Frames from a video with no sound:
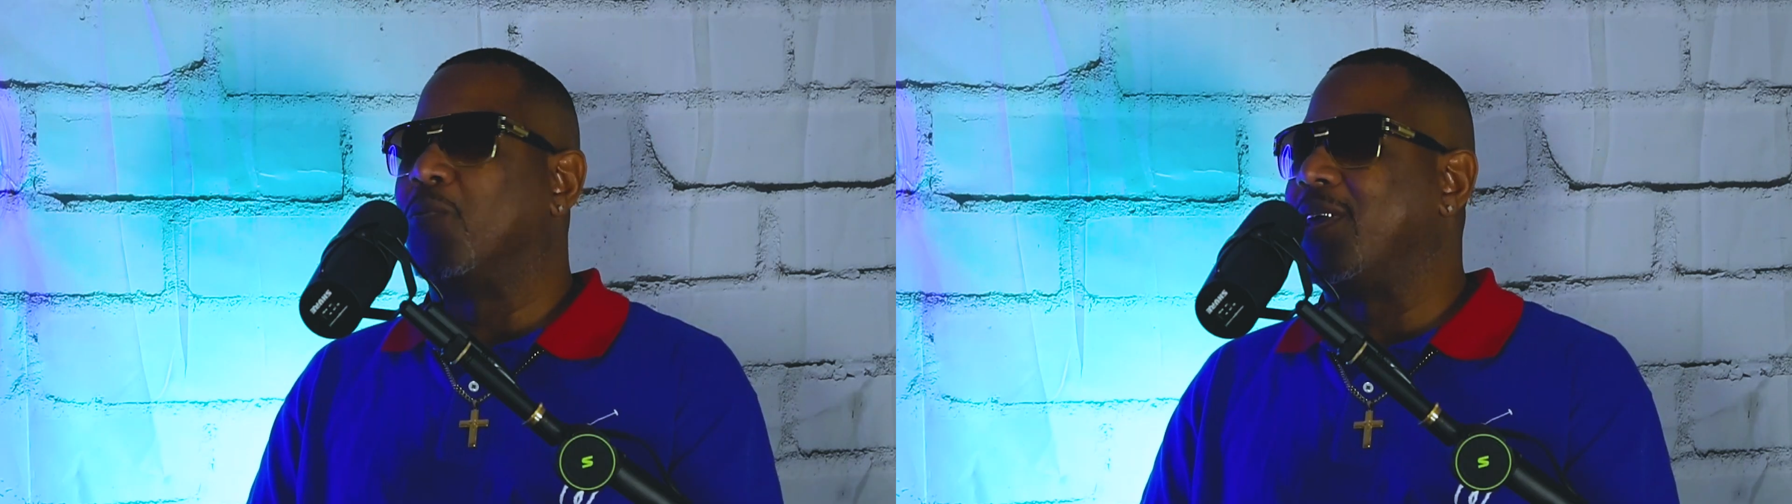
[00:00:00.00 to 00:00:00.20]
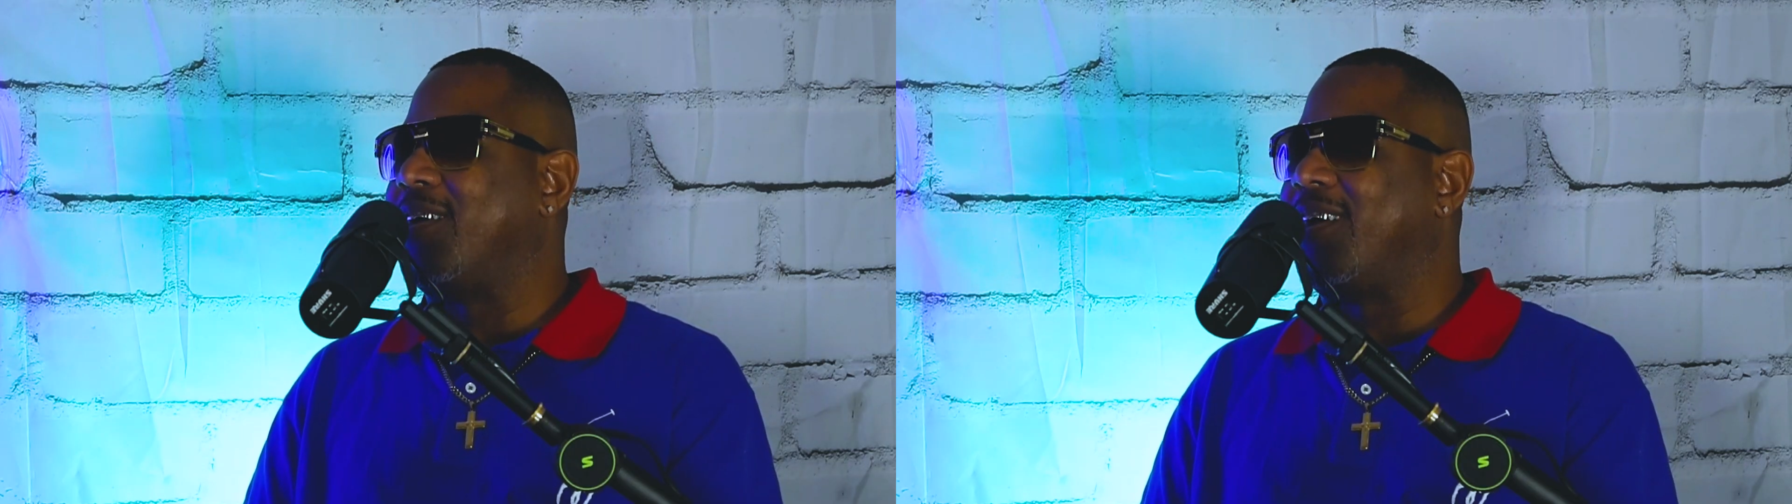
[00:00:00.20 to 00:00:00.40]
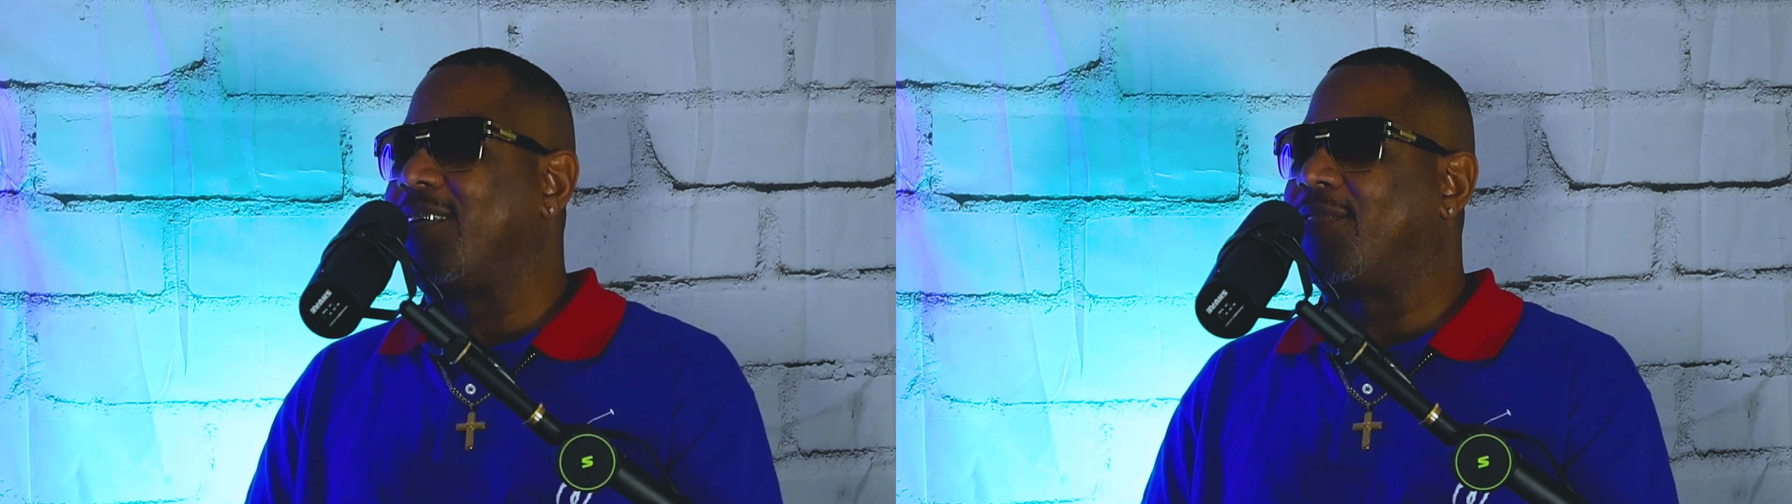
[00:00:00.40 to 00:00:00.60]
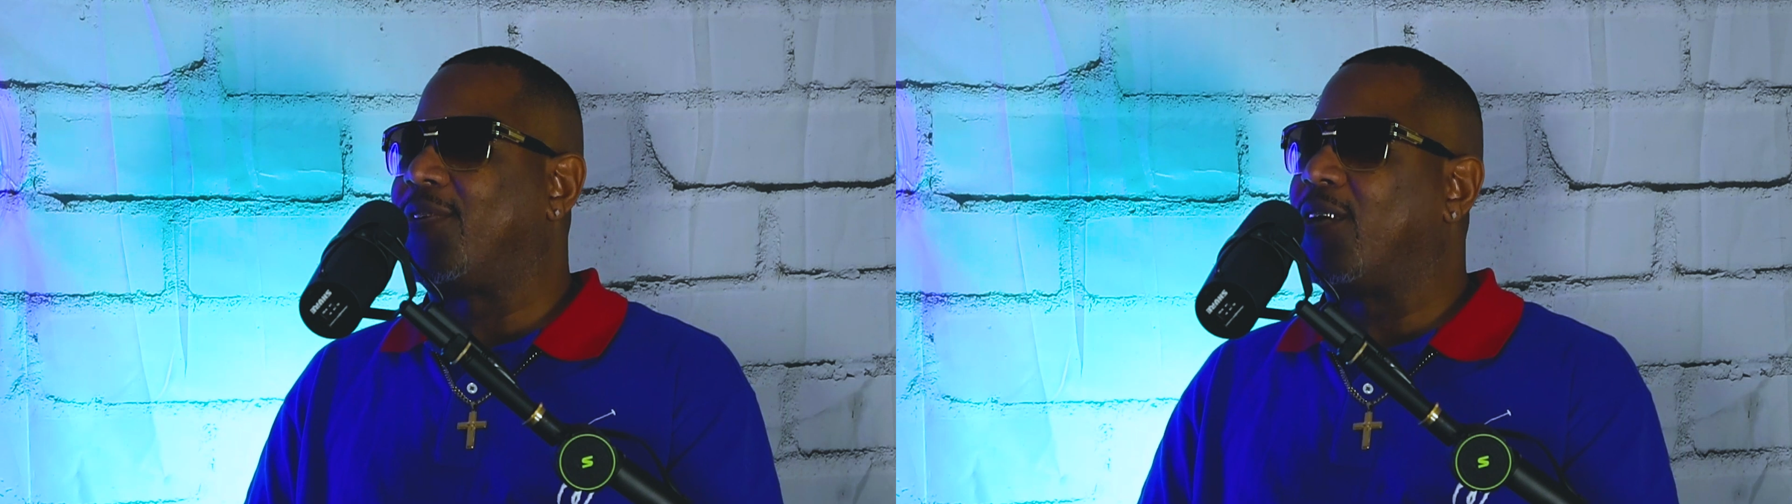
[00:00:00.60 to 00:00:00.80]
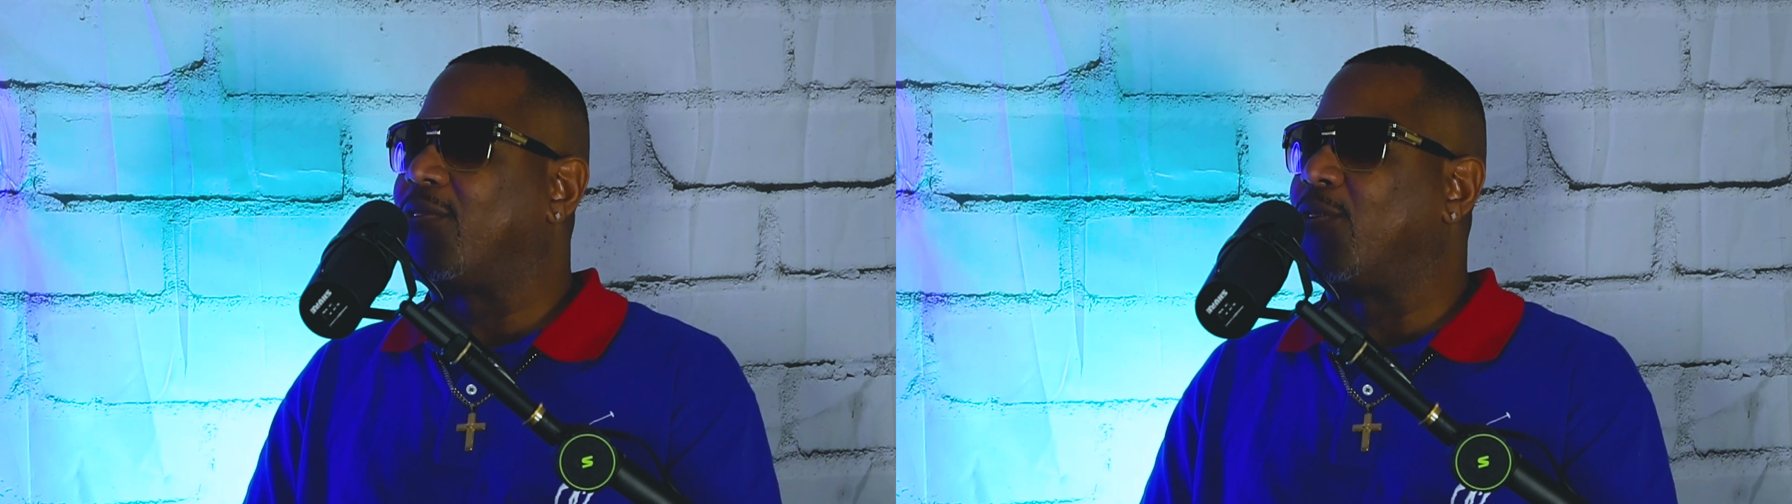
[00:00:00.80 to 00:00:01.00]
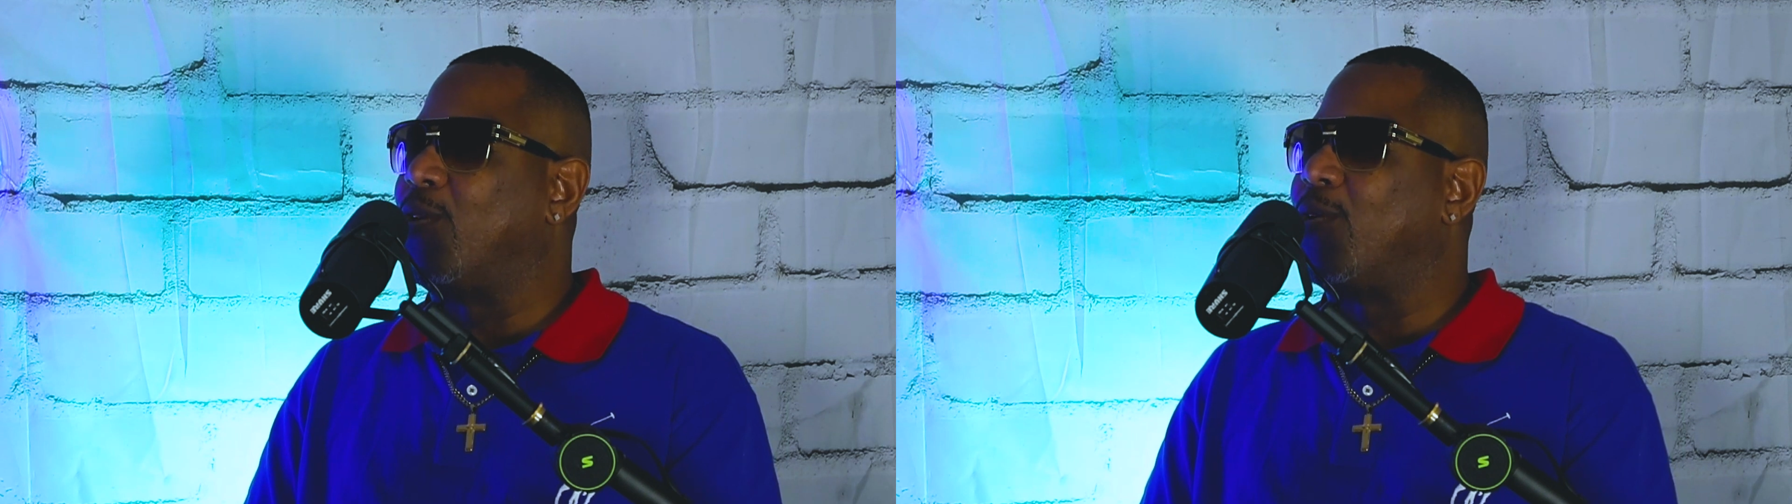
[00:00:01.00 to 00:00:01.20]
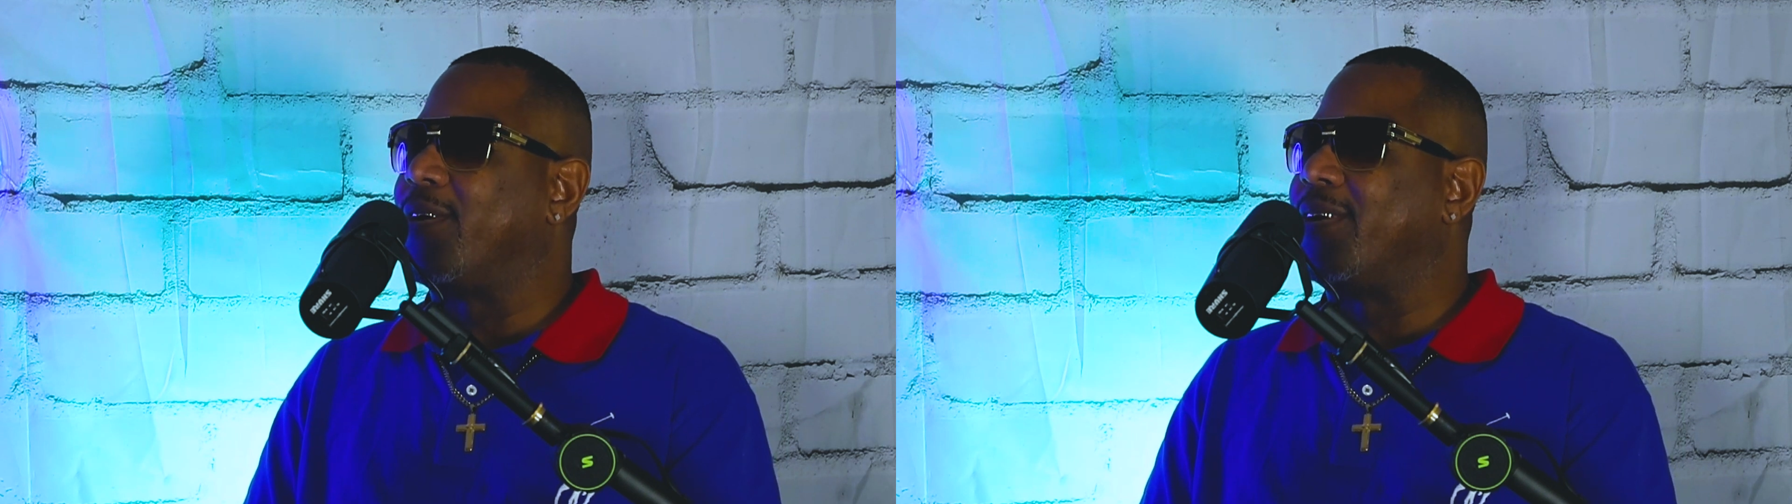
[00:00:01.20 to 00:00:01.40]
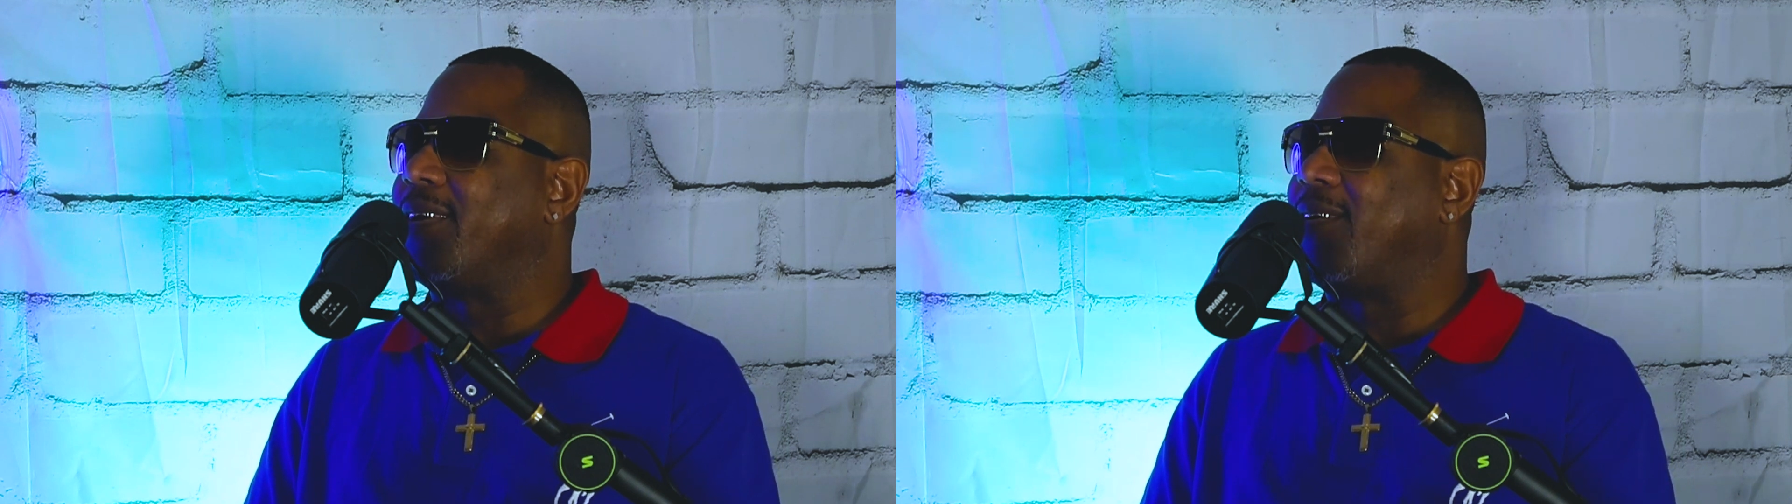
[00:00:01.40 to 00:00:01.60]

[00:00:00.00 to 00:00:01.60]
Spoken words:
when you hear yourself snoring